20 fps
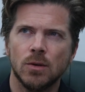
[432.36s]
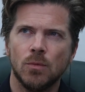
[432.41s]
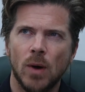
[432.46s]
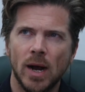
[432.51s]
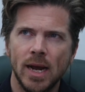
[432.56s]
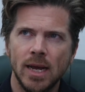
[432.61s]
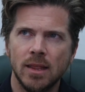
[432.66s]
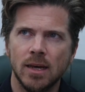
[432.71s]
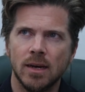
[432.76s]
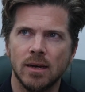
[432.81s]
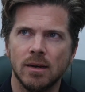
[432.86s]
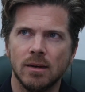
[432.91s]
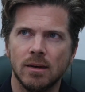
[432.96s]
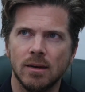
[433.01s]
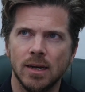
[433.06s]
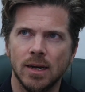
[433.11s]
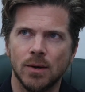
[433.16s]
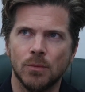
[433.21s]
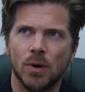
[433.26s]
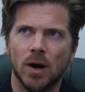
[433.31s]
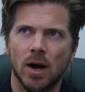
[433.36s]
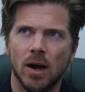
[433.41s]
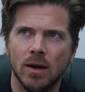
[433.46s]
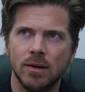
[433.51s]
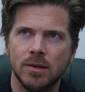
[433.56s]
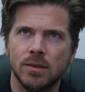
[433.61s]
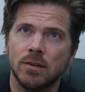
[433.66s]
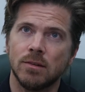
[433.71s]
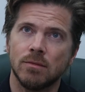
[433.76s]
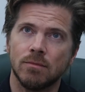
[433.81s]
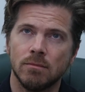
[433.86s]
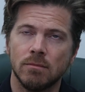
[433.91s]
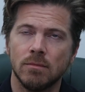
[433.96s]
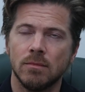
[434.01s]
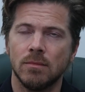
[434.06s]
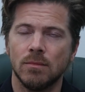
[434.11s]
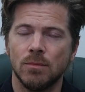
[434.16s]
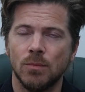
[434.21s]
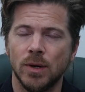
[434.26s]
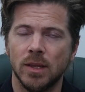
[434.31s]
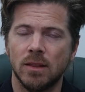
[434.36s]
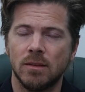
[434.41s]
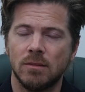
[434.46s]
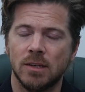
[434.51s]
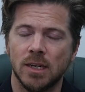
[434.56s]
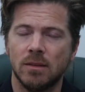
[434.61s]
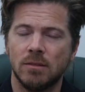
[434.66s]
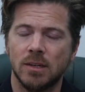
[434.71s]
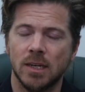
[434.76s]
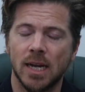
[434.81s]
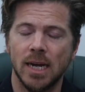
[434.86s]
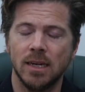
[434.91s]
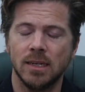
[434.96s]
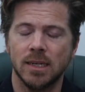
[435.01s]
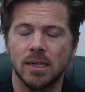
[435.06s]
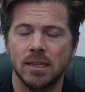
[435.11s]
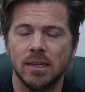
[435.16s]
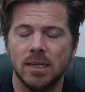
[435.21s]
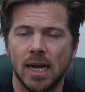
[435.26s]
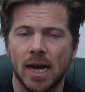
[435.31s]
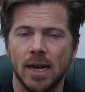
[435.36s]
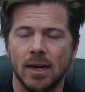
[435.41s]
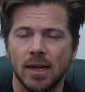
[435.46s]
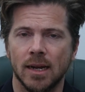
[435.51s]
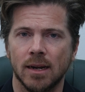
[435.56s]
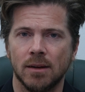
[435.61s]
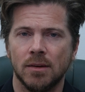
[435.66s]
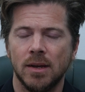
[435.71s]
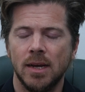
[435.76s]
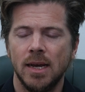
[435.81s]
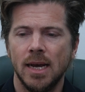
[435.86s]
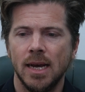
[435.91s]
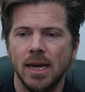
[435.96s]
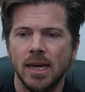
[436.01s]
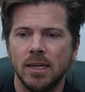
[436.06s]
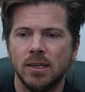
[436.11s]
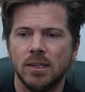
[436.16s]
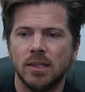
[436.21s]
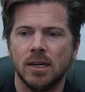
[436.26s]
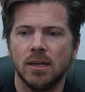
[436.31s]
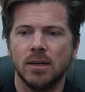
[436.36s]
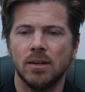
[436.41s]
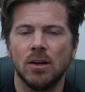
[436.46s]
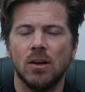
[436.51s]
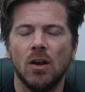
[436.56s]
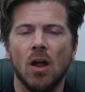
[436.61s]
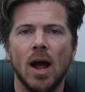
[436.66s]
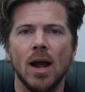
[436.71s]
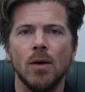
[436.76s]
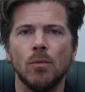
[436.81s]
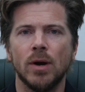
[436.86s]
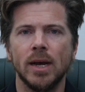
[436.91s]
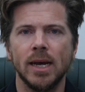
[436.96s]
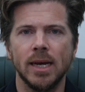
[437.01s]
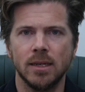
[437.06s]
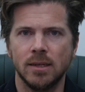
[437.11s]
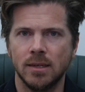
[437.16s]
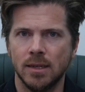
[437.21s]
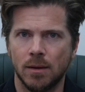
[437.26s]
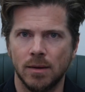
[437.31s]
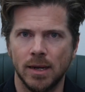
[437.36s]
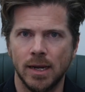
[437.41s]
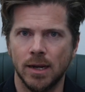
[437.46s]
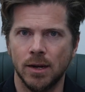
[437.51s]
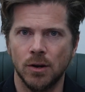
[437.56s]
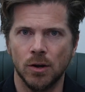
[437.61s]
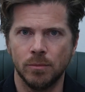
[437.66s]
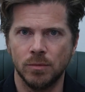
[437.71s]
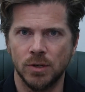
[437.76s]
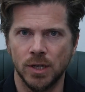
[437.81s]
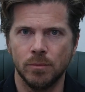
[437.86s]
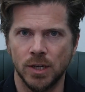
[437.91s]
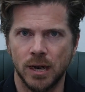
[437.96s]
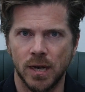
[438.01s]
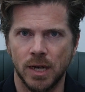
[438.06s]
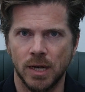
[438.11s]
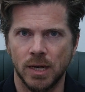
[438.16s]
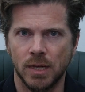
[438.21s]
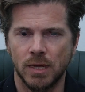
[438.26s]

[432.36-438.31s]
So the way that it works with today's understanding is that light will hit an object,